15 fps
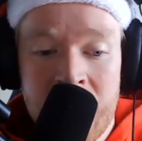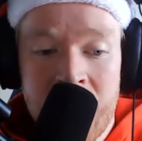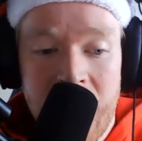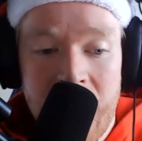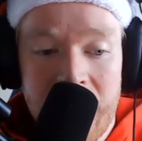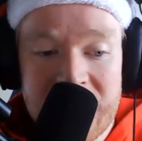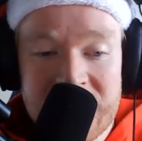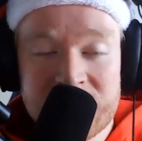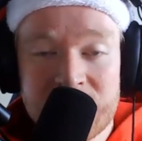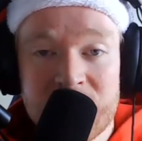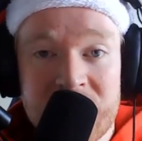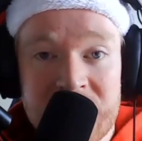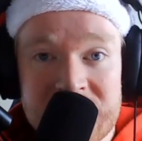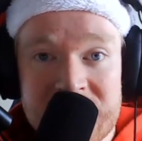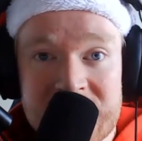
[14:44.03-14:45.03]

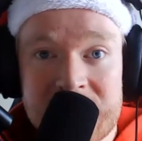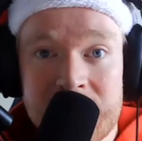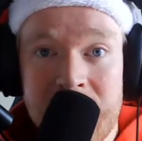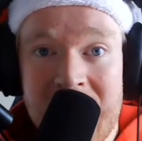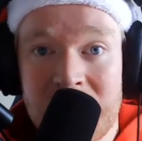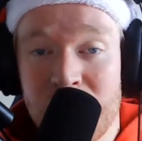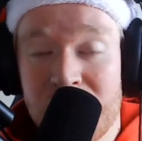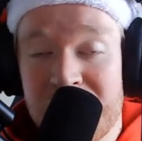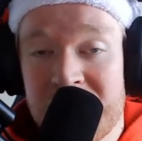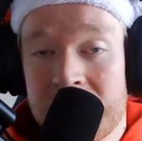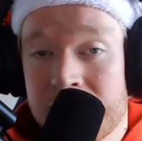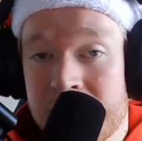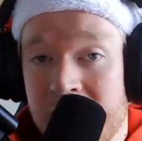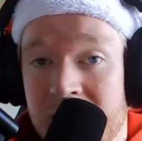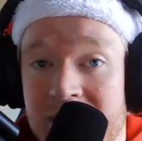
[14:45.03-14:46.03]
experience. He's the man with the
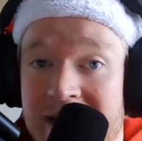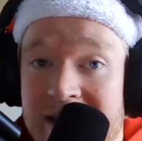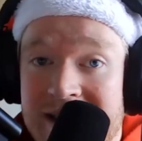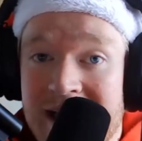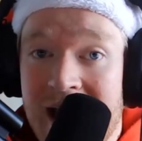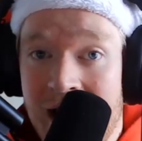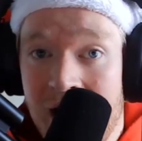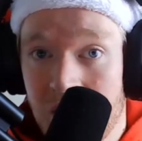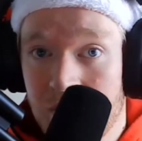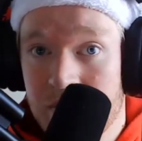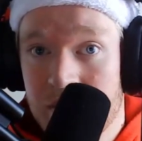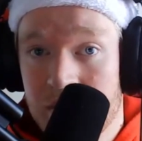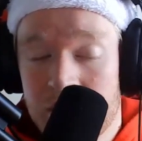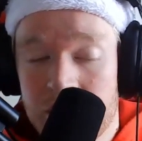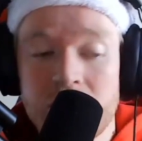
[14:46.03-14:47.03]
ability to help,